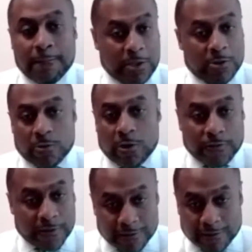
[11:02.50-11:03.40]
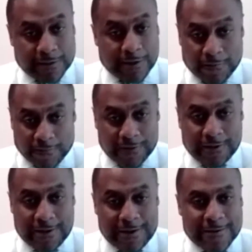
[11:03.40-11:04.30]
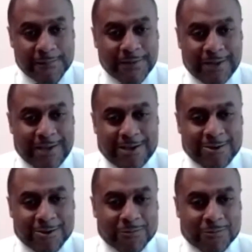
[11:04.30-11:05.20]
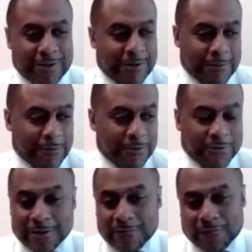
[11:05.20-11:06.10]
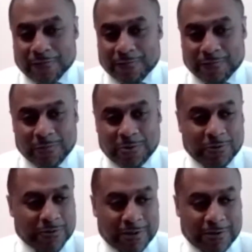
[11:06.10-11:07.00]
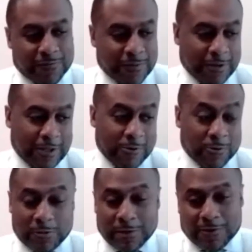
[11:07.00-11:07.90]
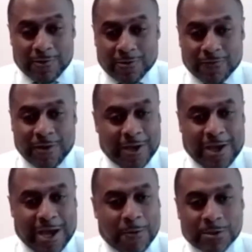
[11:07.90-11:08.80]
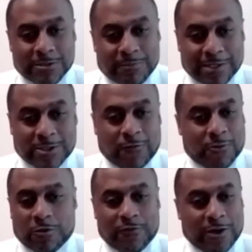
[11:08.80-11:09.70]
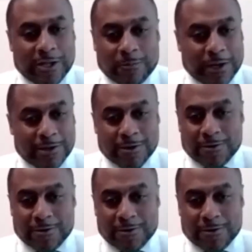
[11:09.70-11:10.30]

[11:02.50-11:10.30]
Be your authentic self. One of the things I'm familiar with saying early in my career, if I wasn't myself, you would have found out by